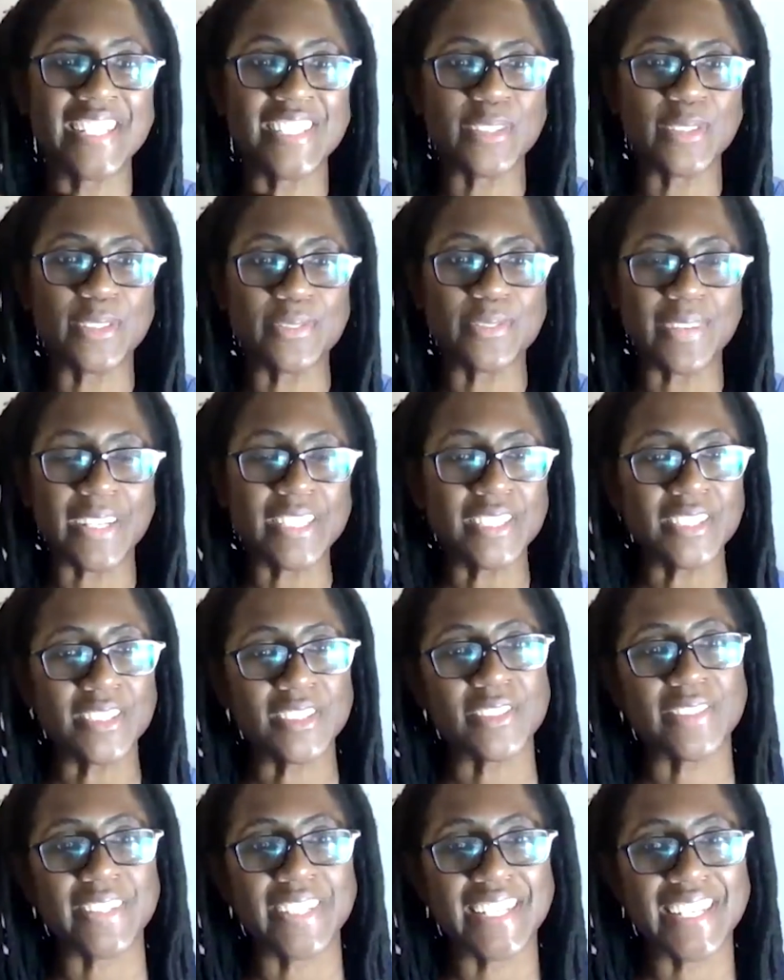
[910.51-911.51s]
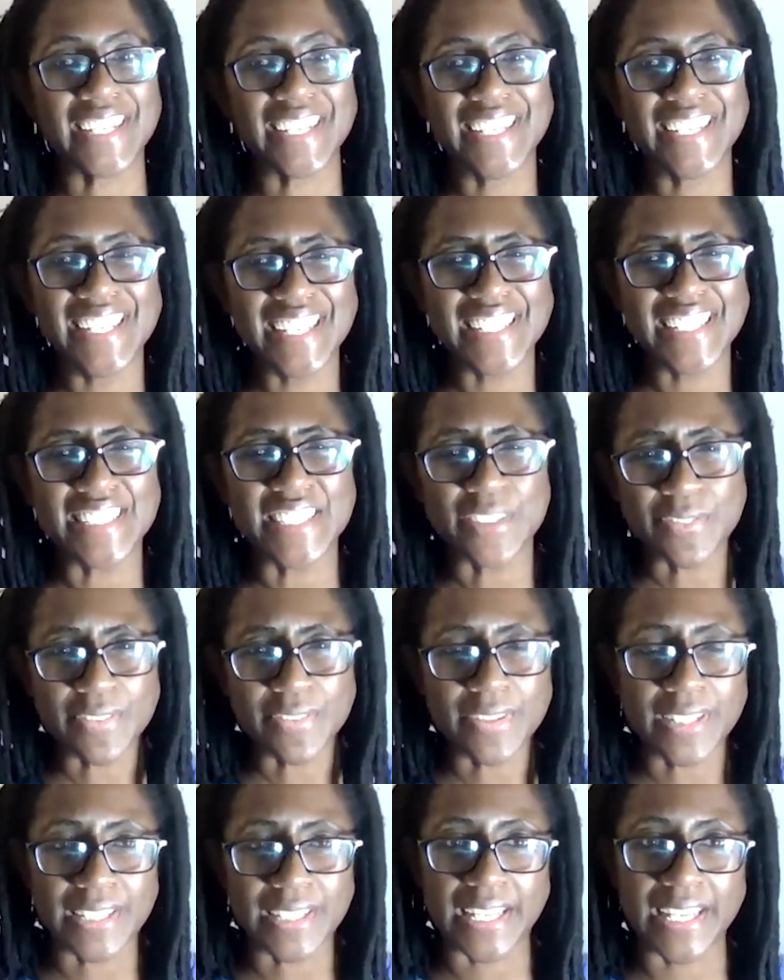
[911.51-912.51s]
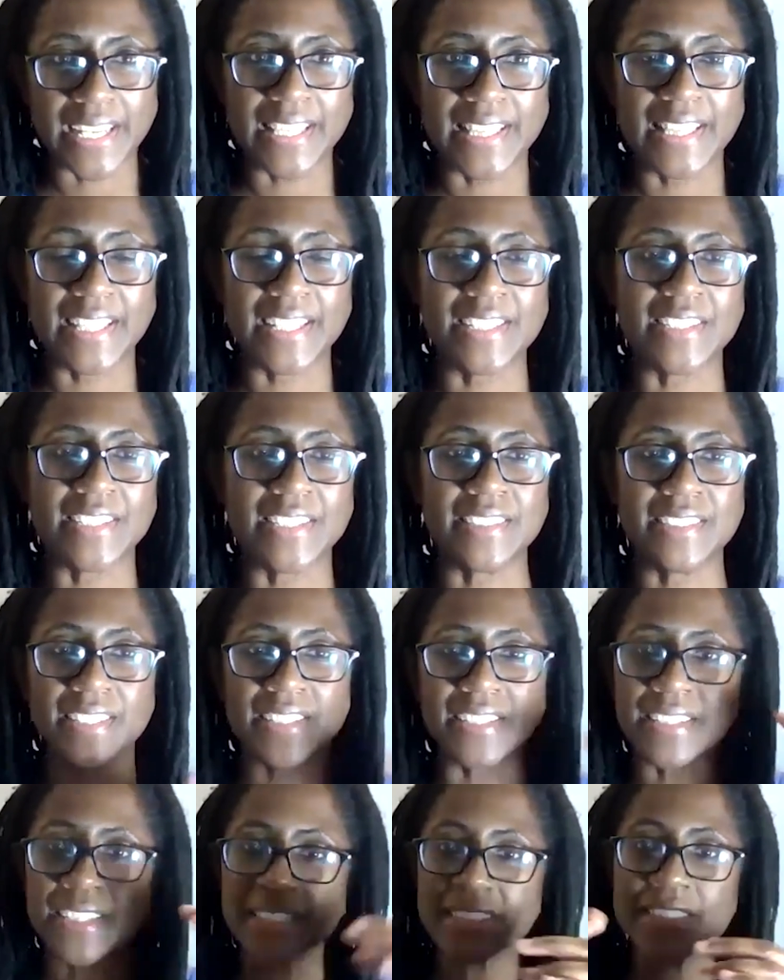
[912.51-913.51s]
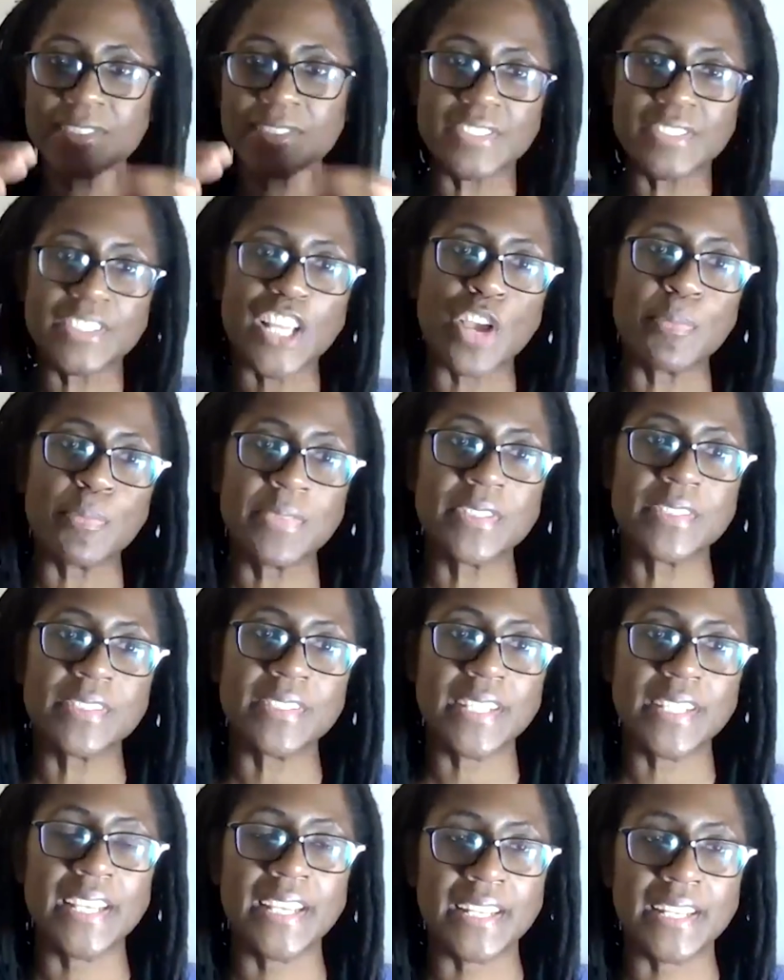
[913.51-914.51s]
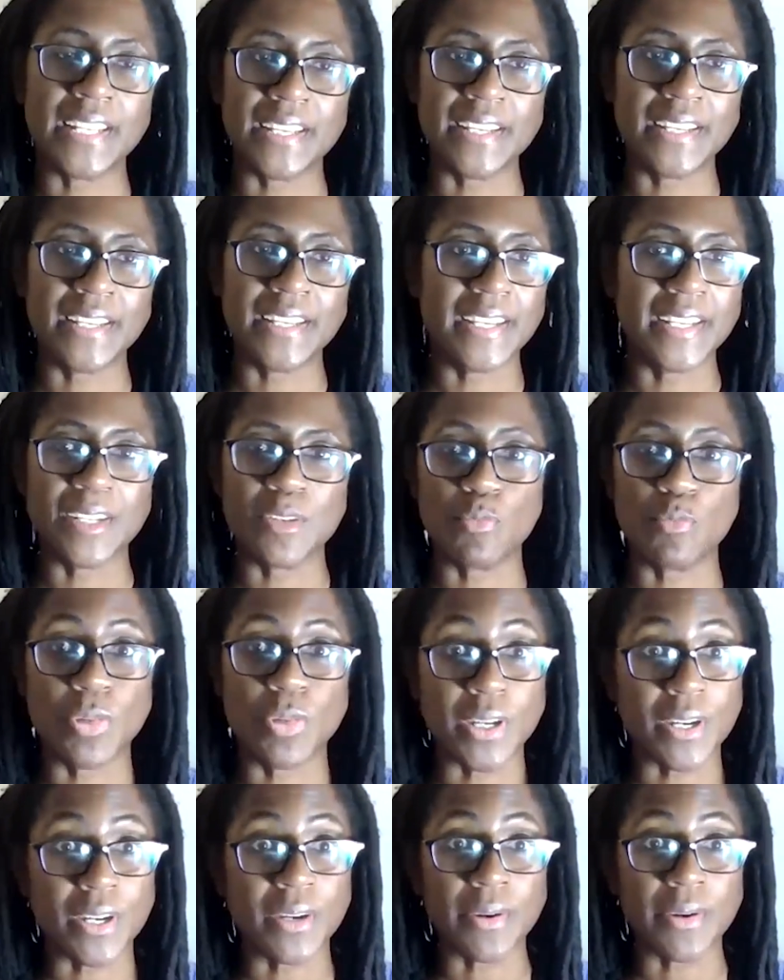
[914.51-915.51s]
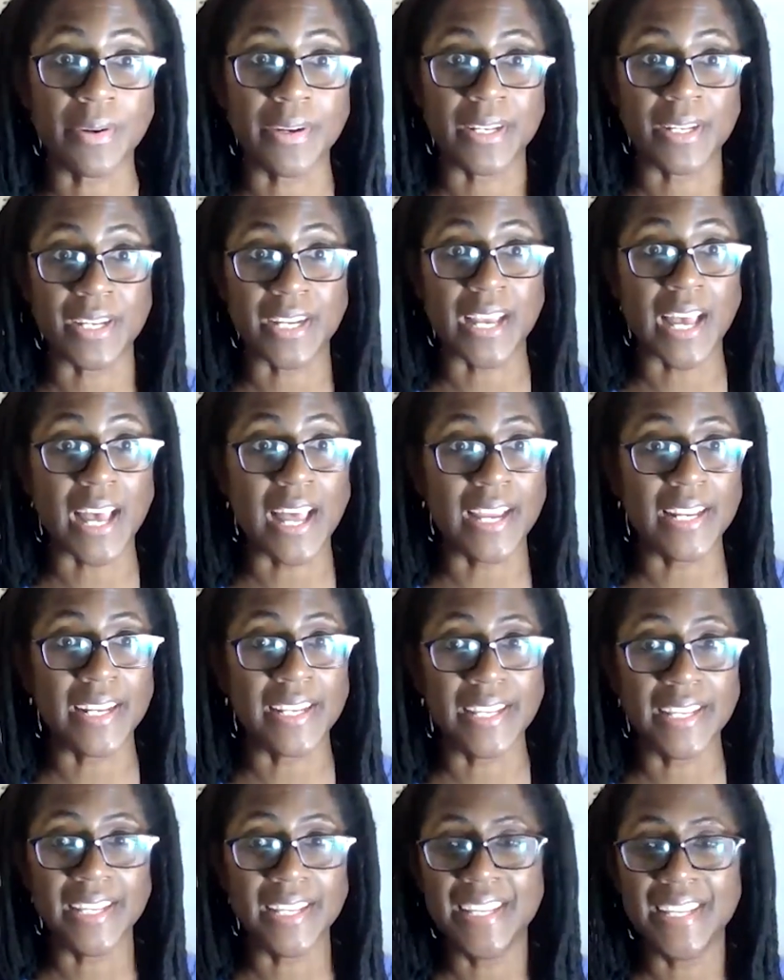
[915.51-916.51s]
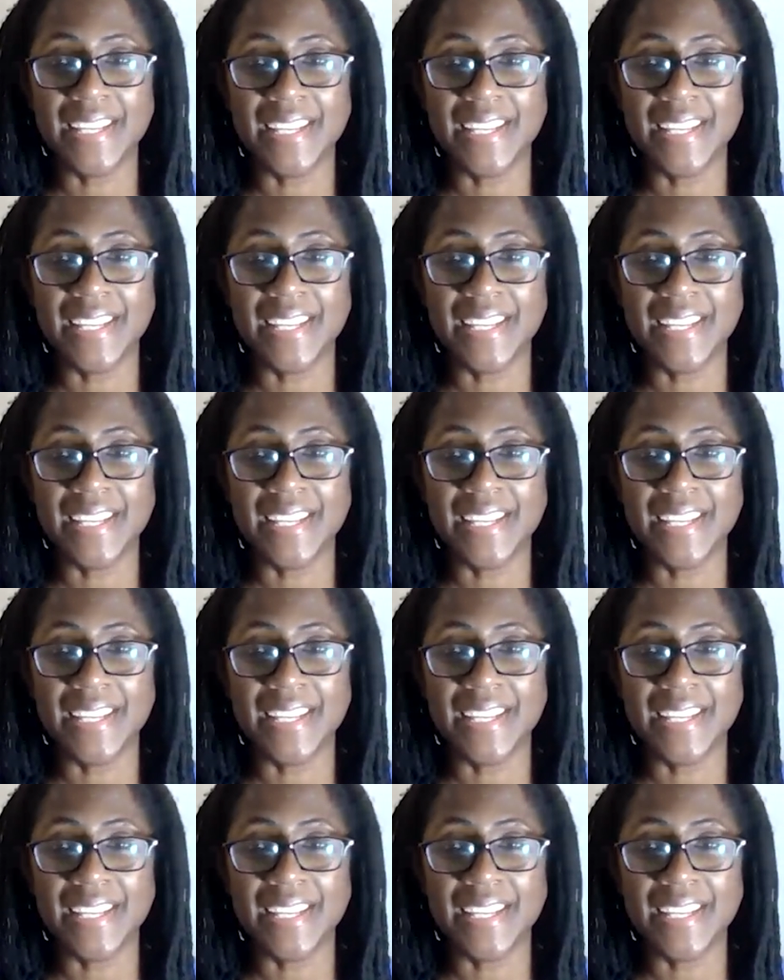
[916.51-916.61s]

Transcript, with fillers: And so it's registering differently than just a list of steps in a in a book or in a guide.